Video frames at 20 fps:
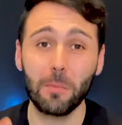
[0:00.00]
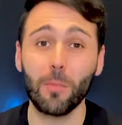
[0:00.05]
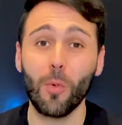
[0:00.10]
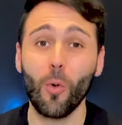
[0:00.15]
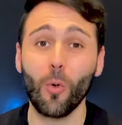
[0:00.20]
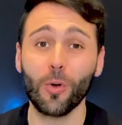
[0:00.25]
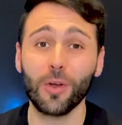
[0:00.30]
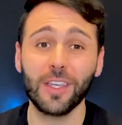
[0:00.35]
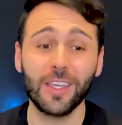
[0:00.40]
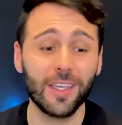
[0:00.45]

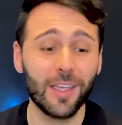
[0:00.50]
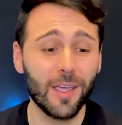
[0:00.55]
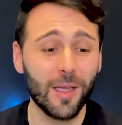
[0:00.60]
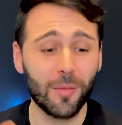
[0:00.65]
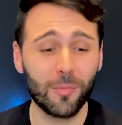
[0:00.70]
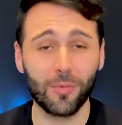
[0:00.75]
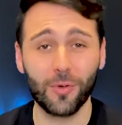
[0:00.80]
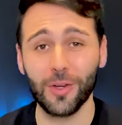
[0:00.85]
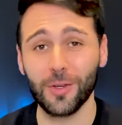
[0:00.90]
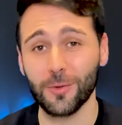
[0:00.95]
Morty
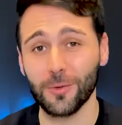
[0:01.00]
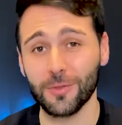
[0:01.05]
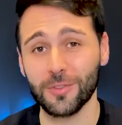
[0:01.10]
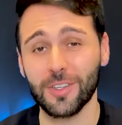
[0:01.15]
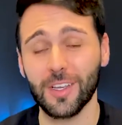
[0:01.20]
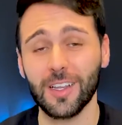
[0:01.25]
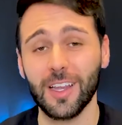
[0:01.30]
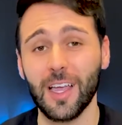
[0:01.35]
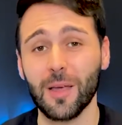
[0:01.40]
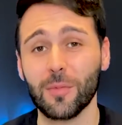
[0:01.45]
Pringles
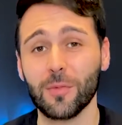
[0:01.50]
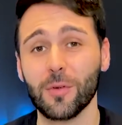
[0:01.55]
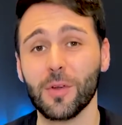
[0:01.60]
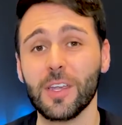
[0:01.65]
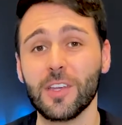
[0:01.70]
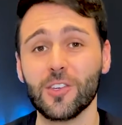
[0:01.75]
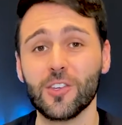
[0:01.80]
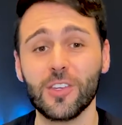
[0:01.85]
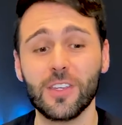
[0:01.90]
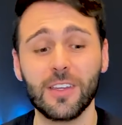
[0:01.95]

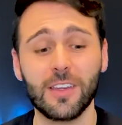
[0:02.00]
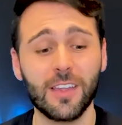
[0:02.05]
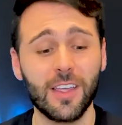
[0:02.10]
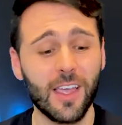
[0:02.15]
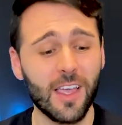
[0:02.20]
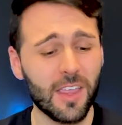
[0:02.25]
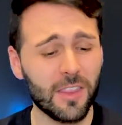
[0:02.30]
collaboration.